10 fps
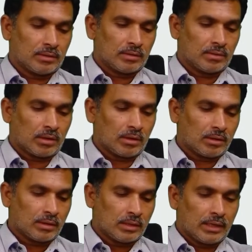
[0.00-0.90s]

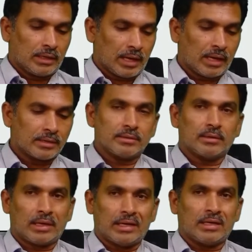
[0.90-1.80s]
it has
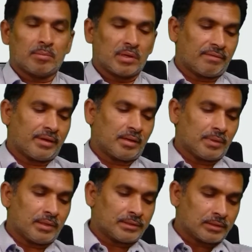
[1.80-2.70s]
the n number of
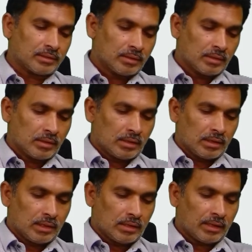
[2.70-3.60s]
tuples,
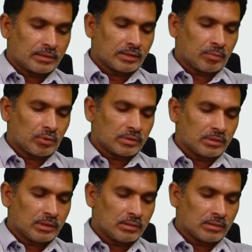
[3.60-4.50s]
and like suppose
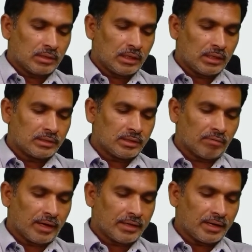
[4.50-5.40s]
this D is
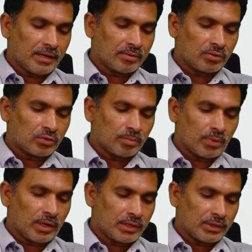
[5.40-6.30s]
divided into the two
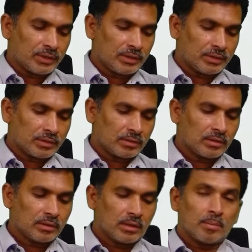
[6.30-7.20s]
partitions
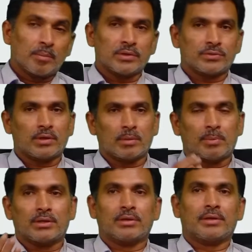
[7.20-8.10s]
based on a
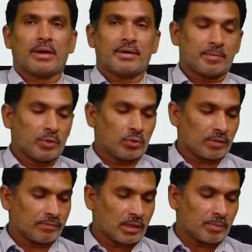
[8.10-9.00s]
particular attribute
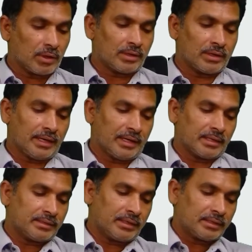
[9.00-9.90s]
of that particular data
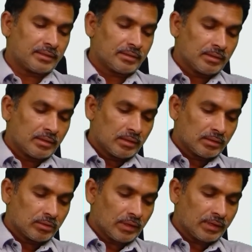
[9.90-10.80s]
set.
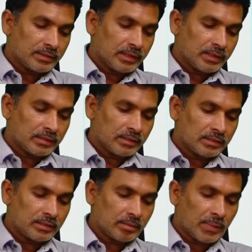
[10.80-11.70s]
So let us say this
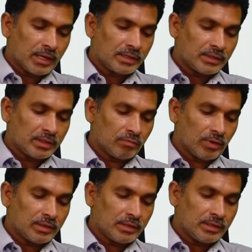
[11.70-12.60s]
is the partition
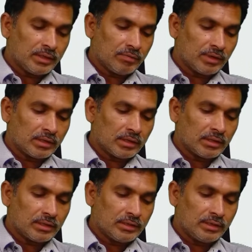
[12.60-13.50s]
1, D1,
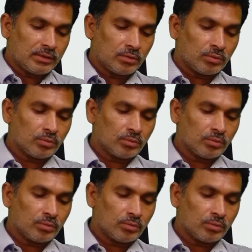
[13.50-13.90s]
D2.